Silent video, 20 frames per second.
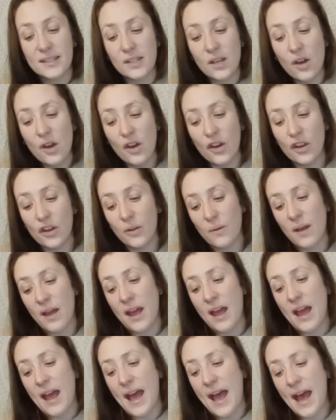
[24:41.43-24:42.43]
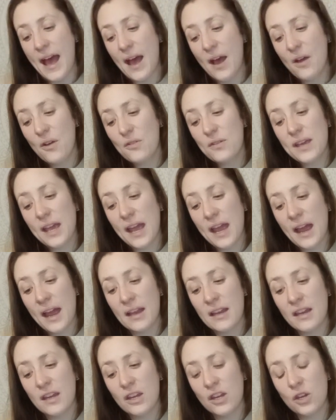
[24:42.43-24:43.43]
So, how
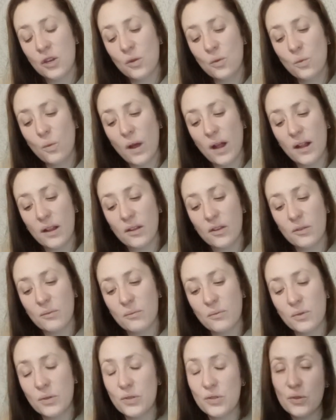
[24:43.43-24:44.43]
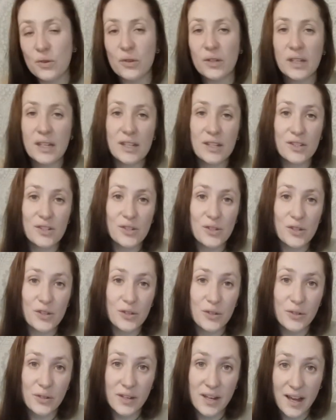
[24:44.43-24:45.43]
can you welcome more joy into
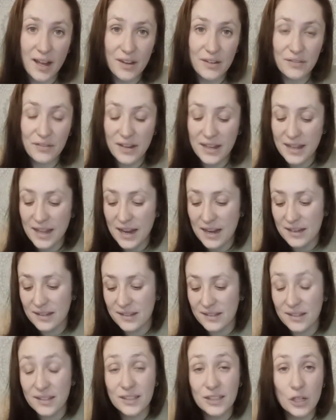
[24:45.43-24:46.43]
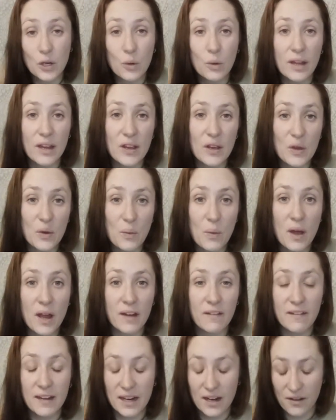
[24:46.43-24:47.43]
your life? And that is the sole
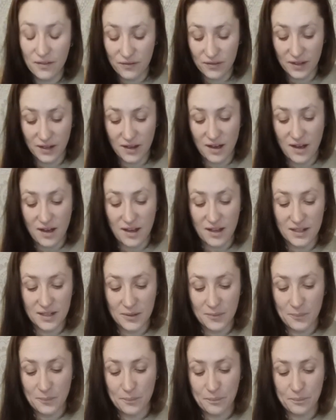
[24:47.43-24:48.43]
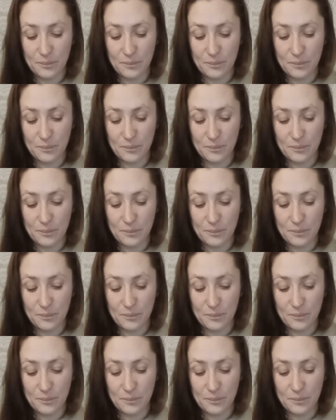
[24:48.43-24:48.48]
inquiry of the card.